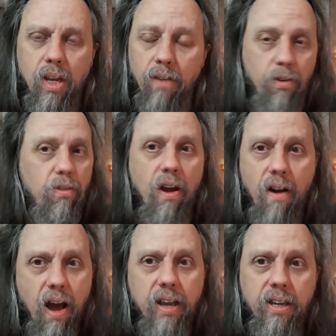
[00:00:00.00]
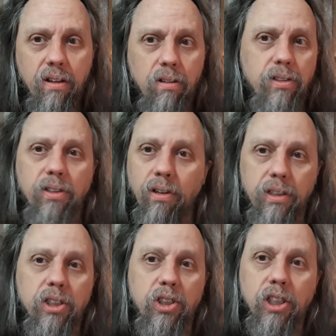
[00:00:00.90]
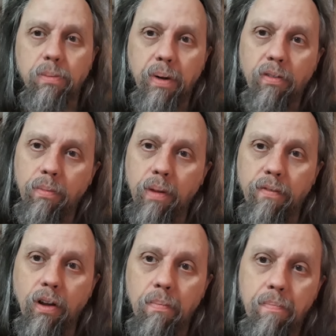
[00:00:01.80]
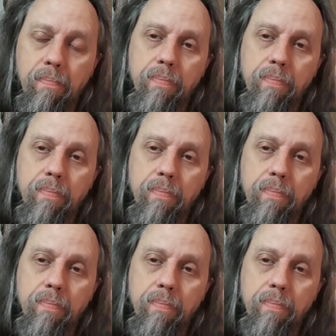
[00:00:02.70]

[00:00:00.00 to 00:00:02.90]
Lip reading: If they're not killed, they just disappear from the film.